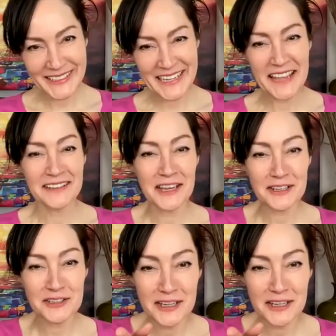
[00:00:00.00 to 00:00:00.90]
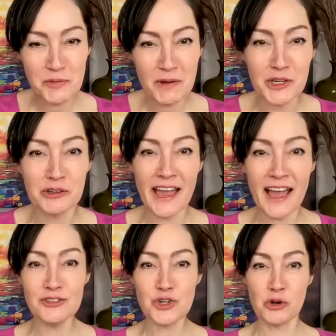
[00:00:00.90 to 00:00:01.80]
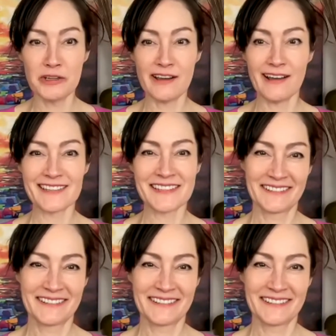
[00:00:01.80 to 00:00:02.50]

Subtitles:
And guess what? Your cat joined us.